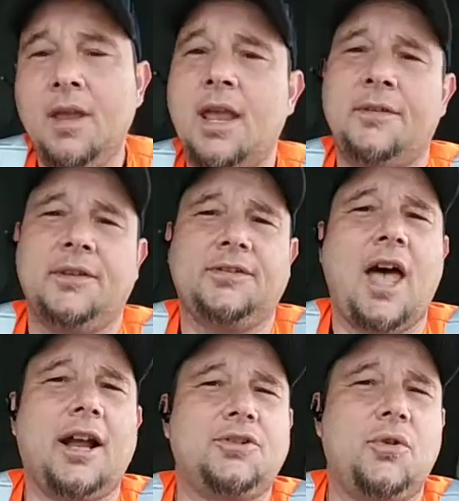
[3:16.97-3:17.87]
and the
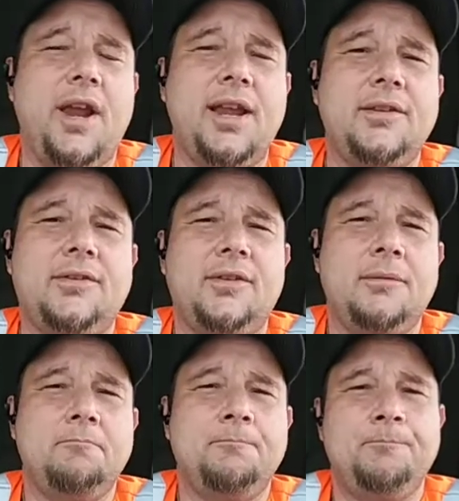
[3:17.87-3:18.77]
stock trades
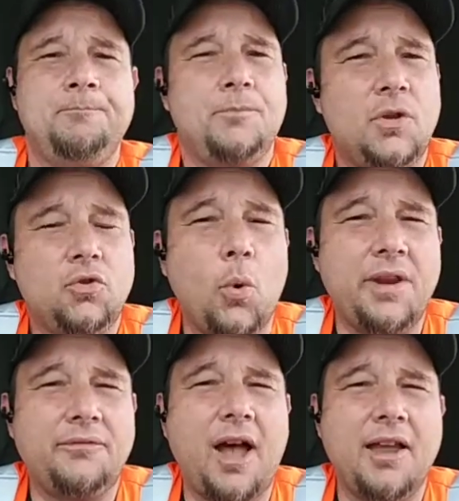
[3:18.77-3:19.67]

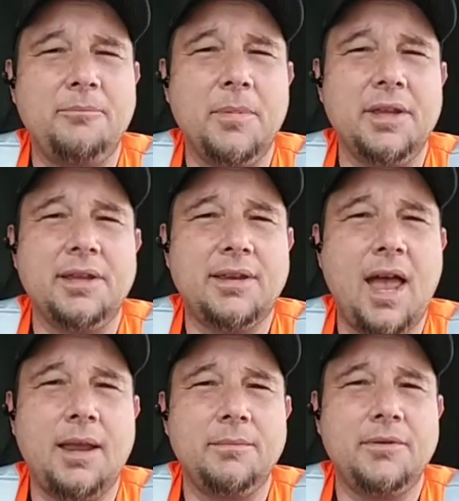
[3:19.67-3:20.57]
25 million
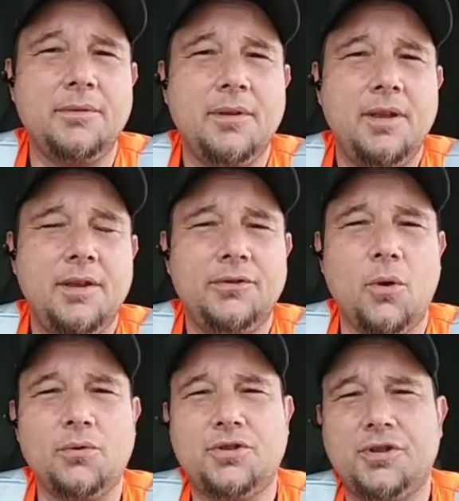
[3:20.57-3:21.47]
times.
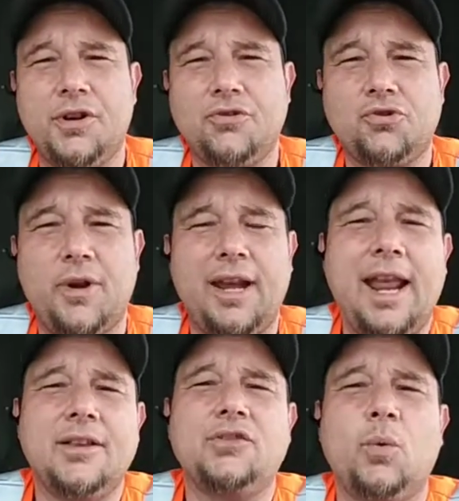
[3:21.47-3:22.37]
So shares trade
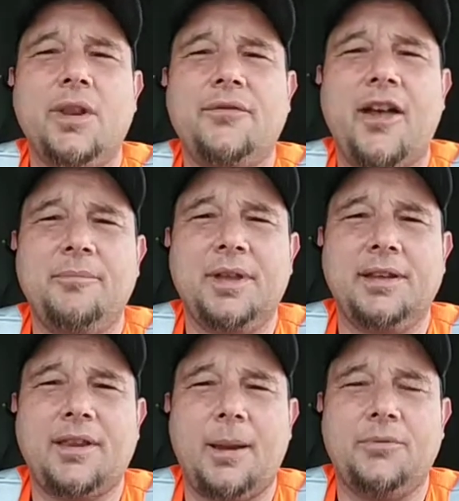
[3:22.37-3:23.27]
hands 25
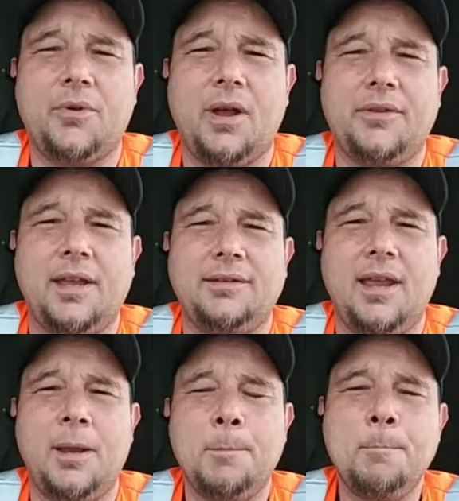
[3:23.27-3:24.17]
million times throughout that
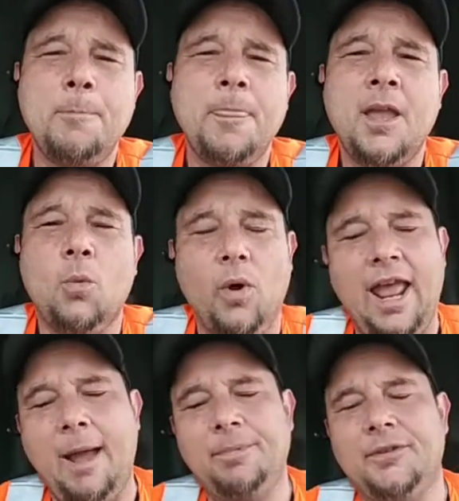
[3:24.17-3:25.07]
day. What
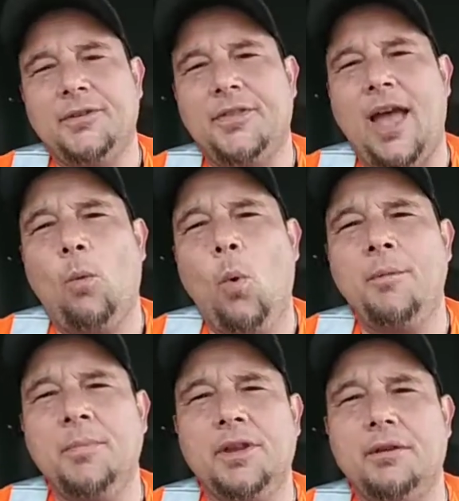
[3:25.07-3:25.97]
happens is that
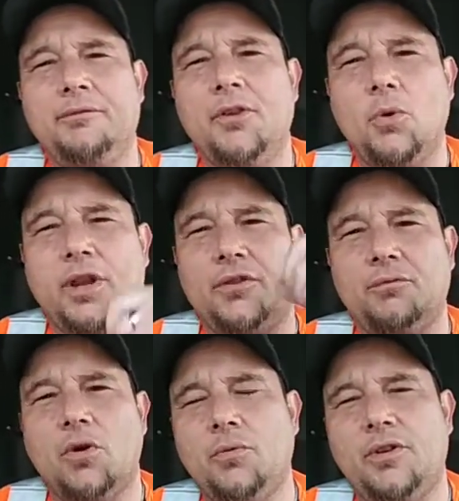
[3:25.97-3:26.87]
1 million float gets
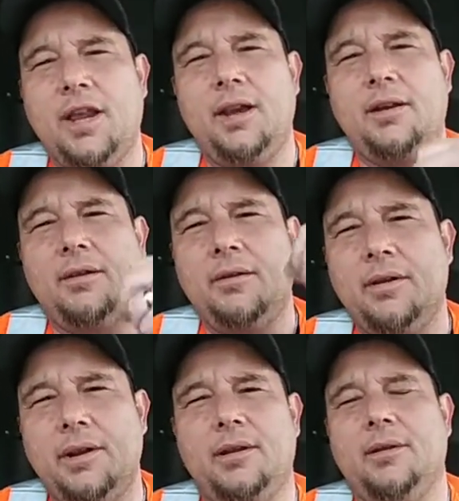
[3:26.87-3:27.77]
rotated
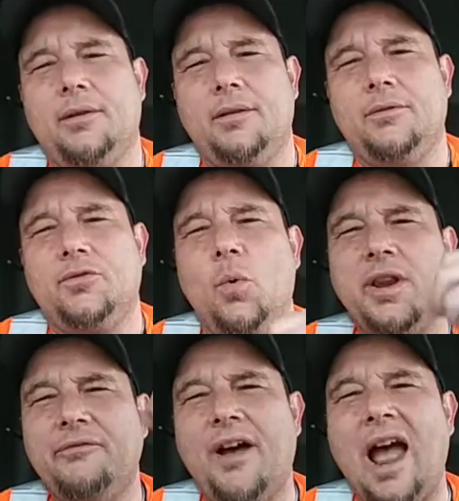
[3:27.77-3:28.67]

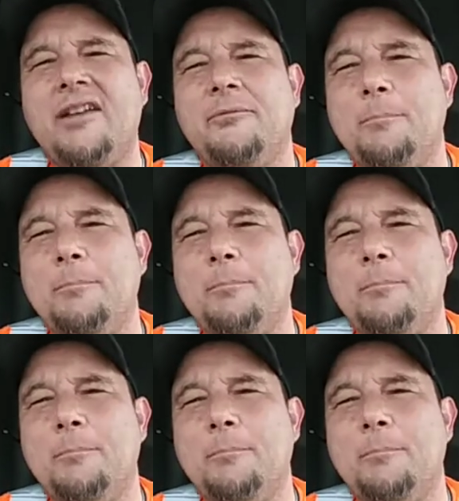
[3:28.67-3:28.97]
25